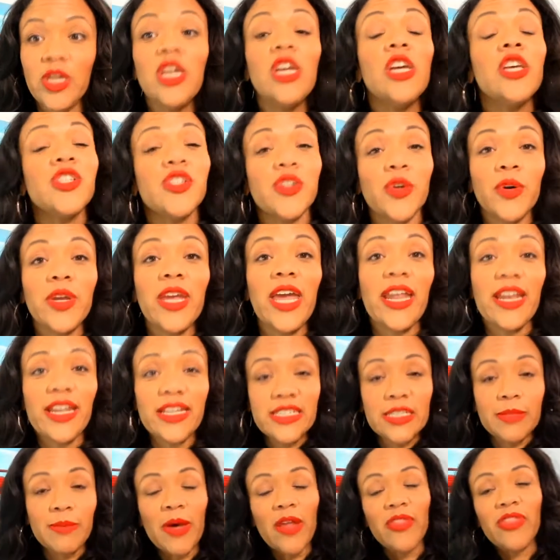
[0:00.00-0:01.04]
So again, it's
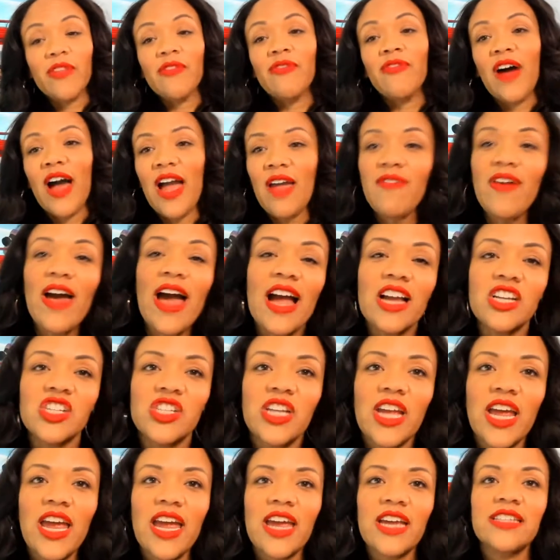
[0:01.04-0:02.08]
about the 5
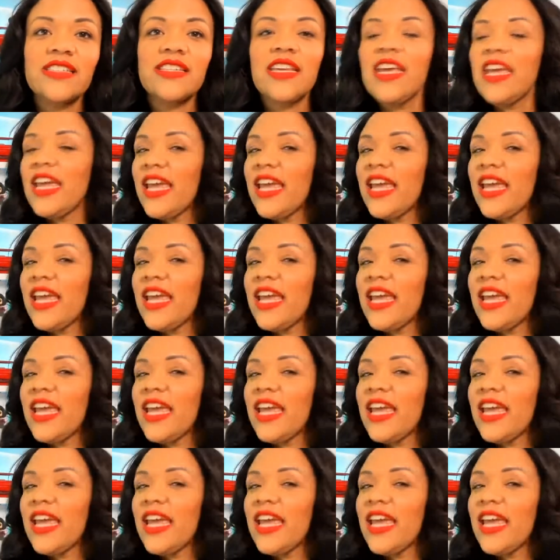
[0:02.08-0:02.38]
hashtags.